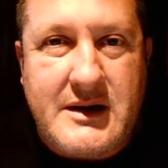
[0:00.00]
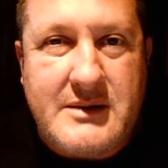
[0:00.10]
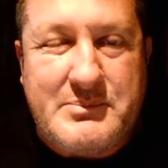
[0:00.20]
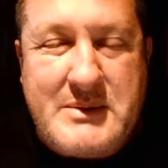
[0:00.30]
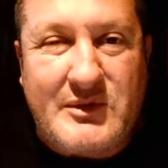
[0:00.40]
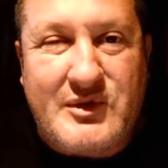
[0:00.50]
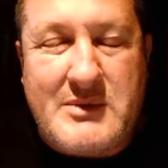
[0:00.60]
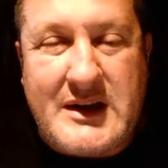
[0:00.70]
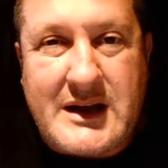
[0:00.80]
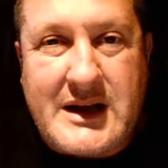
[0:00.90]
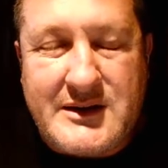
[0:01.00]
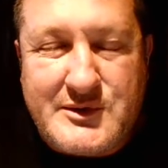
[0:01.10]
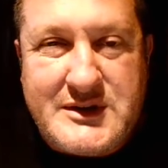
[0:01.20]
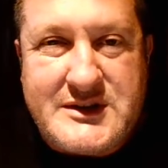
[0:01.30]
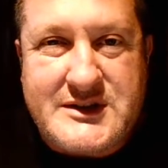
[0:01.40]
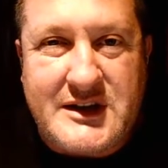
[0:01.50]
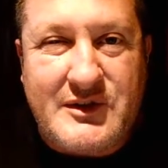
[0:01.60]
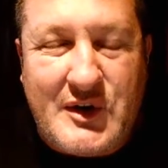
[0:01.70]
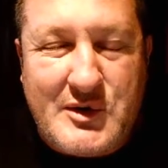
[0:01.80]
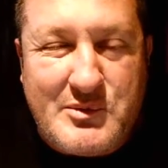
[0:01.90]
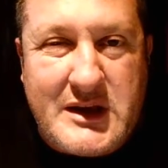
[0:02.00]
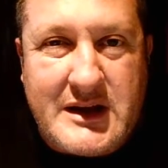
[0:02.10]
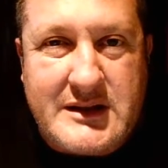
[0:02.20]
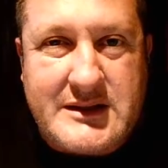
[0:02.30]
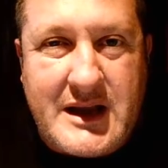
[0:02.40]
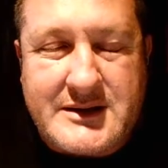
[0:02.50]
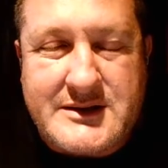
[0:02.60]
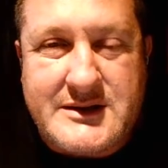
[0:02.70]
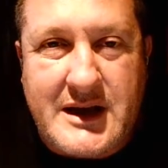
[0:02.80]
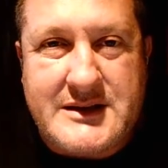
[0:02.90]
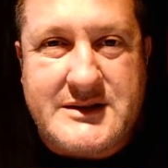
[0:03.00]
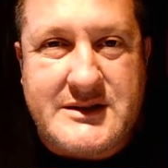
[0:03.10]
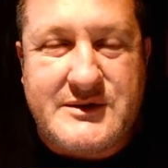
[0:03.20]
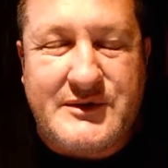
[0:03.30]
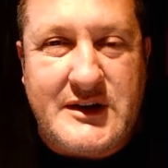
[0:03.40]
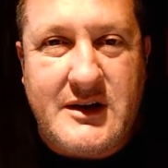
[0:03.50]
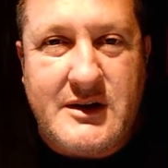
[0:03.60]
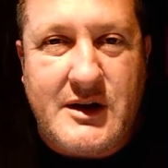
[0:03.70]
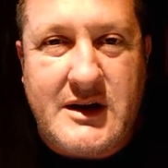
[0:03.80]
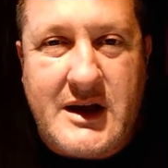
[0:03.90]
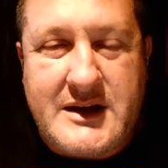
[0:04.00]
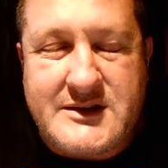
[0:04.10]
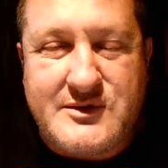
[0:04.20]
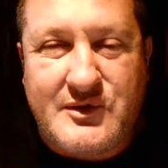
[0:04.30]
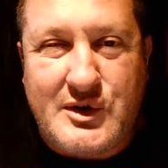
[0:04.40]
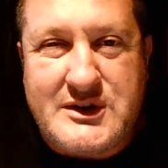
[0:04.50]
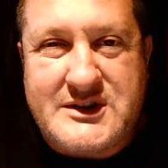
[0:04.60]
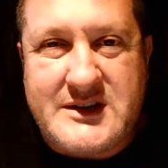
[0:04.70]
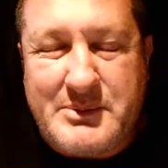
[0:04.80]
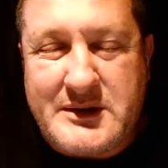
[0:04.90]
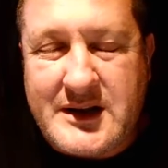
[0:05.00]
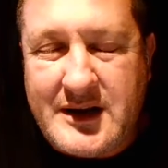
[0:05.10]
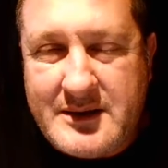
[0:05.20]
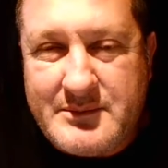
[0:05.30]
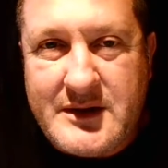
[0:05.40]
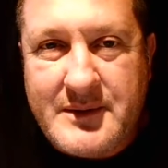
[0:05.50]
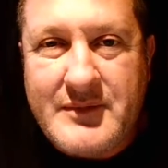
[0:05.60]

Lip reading: people from other countries, xenophobic attacks, as this voice snippet claimed,